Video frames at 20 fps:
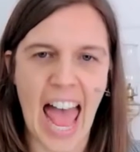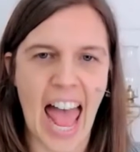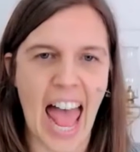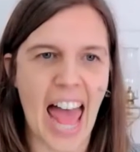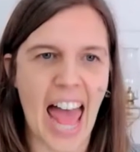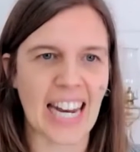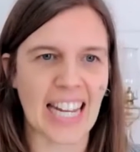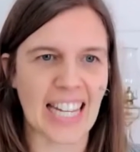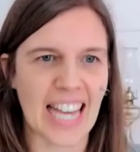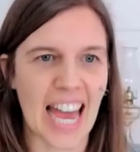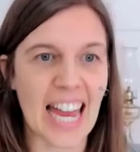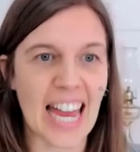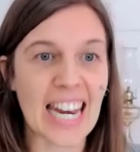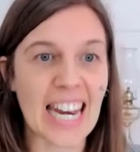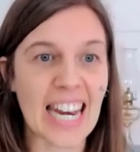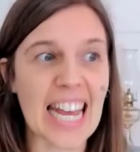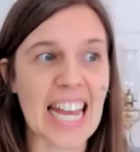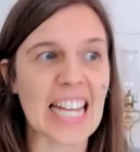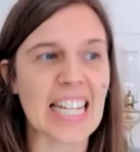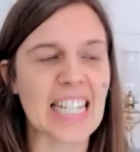And again,
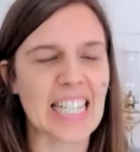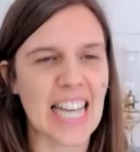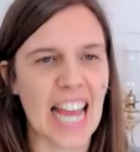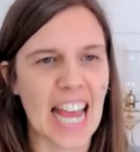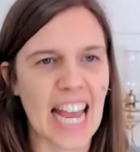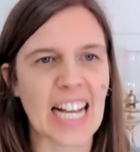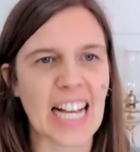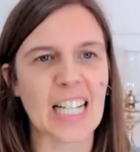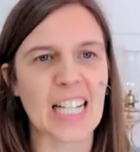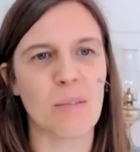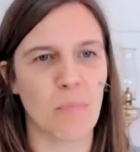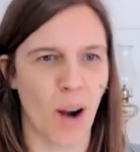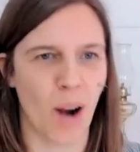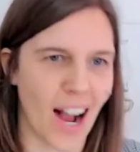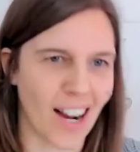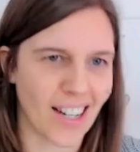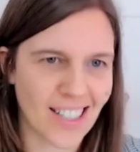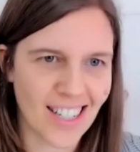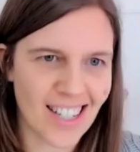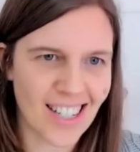it takes
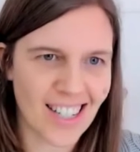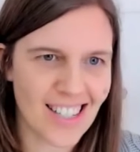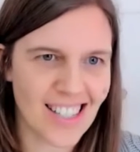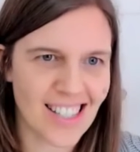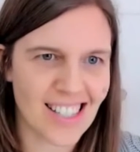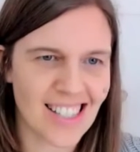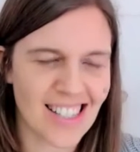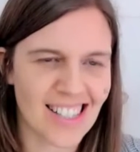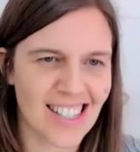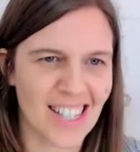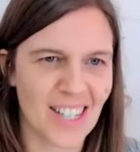practice.